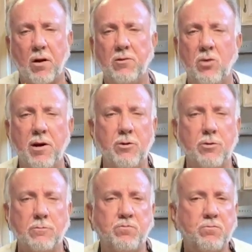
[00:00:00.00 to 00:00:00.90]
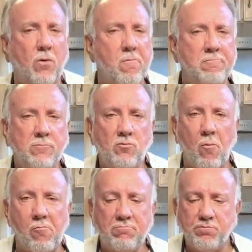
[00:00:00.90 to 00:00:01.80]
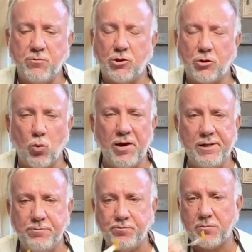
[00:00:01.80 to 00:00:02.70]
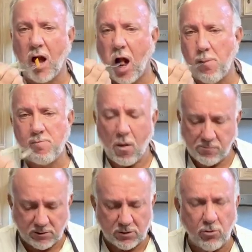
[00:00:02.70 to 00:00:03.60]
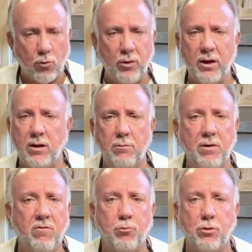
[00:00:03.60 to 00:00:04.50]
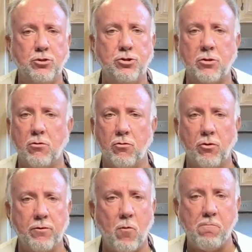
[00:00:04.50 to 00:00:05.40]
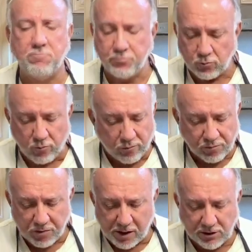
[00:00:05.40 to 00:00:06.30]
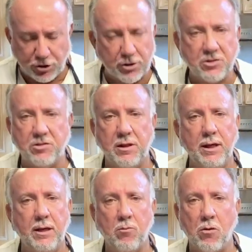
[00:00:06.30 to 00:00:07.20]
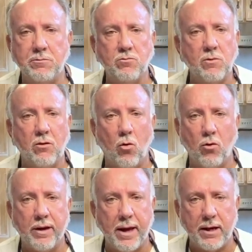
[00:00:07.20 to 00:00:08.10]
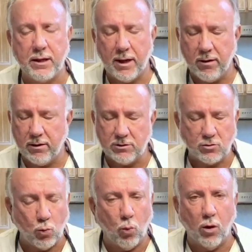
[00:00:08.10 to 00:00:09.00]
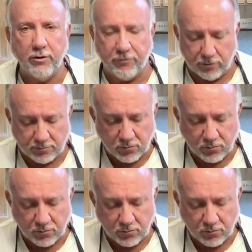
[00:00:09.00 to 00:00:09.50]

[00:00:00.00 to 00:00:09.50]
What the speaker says: Tender, sweet. And look, we didn't even put sugar on it. It's just steam. Organic carrot, it's wonderful.